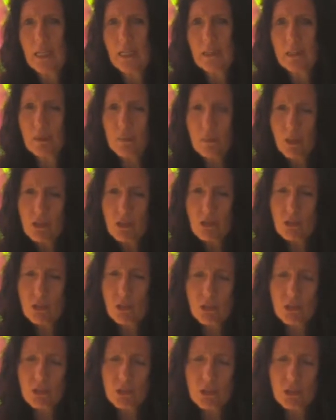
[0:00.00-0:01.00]
They want to
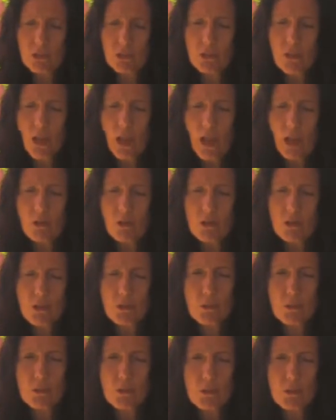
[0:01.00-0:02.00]
learn how
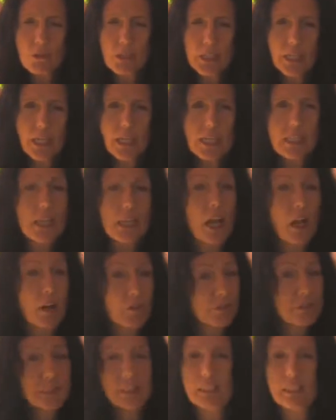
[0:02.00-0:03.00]
to create
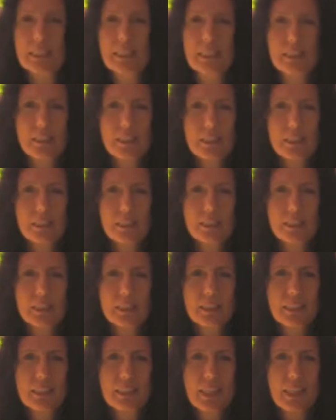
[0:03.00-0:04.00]
effortlessly.
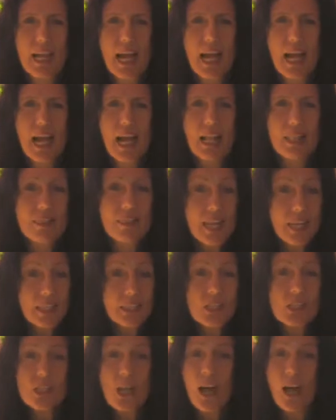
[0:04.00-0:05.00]
And that
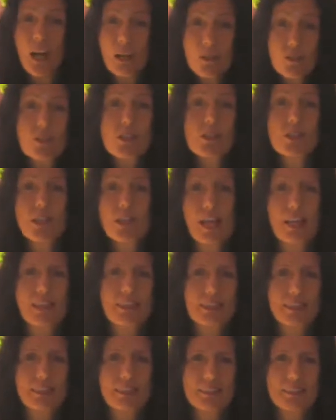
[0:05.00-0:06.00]
is
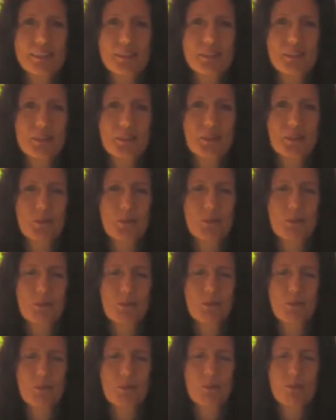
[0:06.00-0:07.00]
understanding
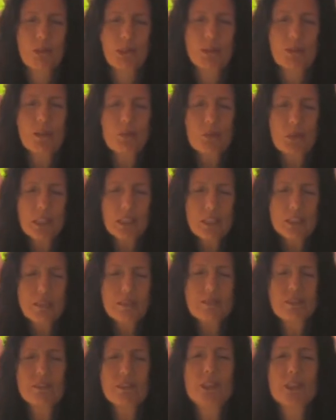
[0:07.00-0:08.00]
that we
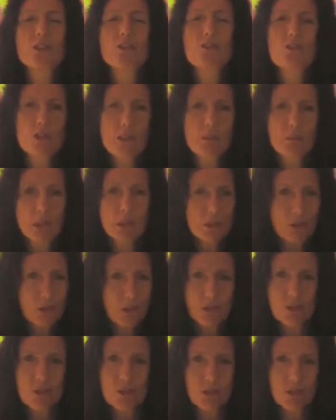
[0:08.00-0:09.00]
live in a dreaming
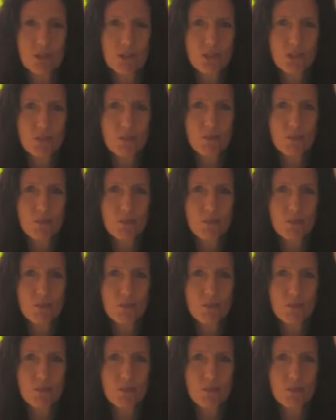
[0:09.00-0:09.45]
universe.